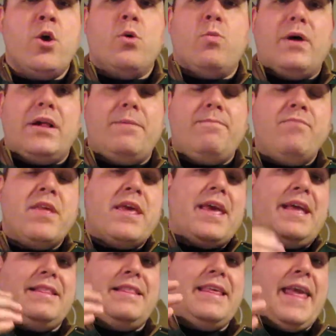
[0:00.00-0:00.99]
Well,
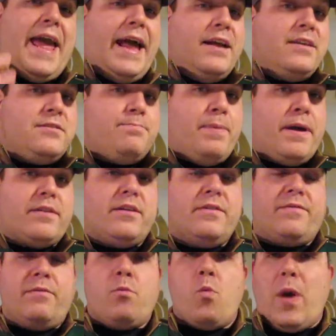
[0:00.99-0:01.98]
in the aspect
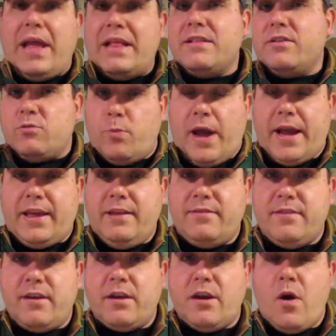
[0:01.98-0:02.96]
of a weightless wacky
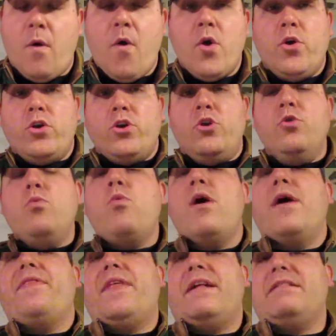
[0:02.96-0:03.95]
Senko, you
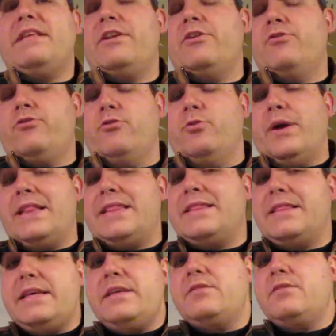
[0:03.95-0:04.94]
want that leader to at
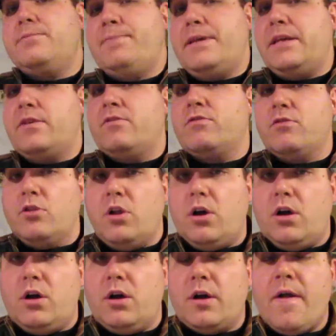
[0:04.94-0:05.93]
least be as
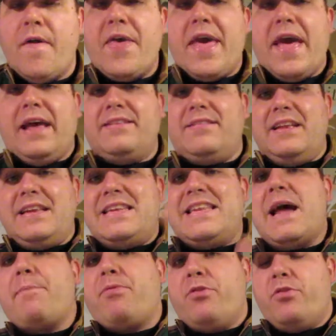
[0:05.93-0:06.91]
long as the
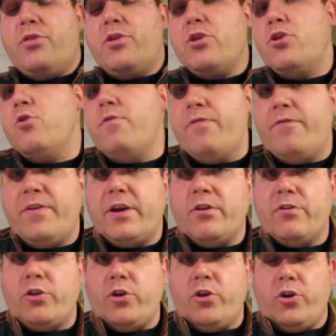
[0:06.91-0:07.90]
depth that you
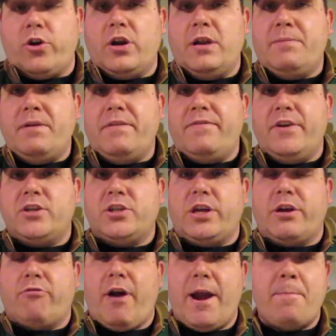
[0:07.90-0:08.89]
figure that you're going to be
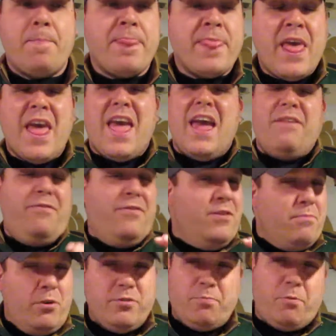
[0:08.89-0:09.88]
fishing, right? And for
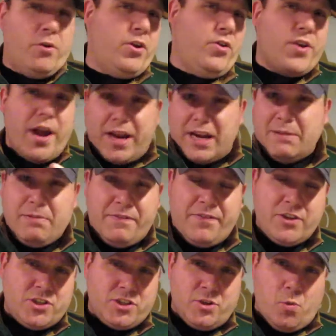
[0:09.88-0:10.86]
the most part, you're not going to be
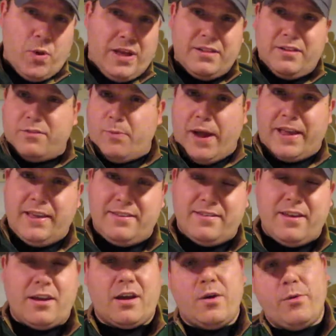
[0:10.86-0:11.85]
fishing a weightless wacky
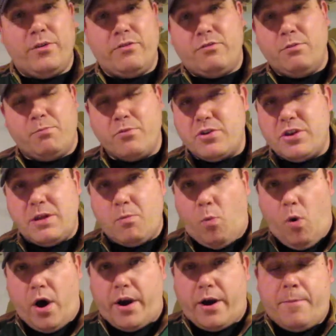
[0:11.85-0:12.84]
Senko in super deep
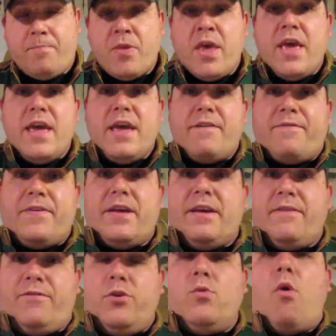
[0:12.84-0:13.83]
water.
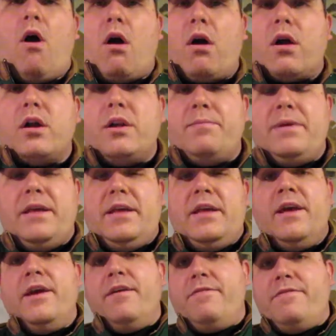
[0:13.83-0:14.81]
If you are going to be
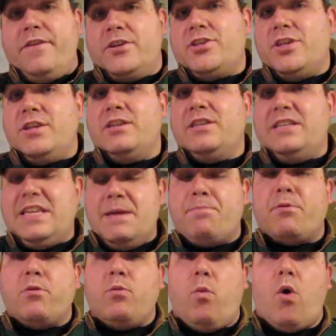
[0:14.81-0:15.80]
fishing
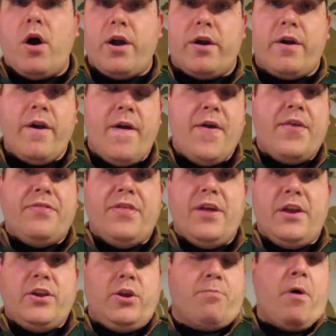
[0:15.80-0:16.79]
deeper water,
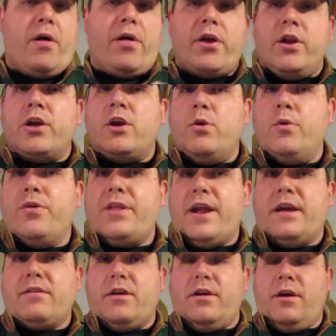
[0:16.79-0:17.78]
then you're probably going to go with
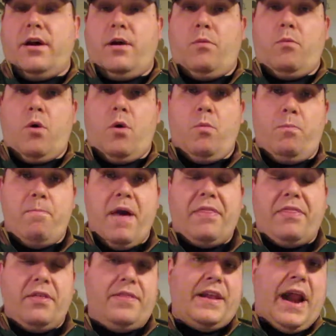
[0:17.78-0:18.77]
a
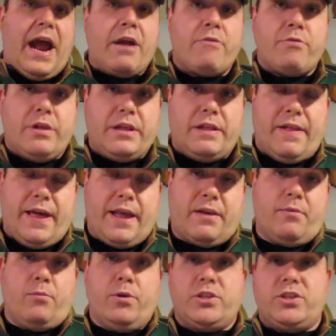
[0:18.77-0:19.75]
method that I really
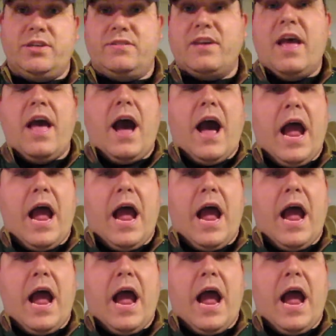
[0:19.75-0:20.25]
like, which is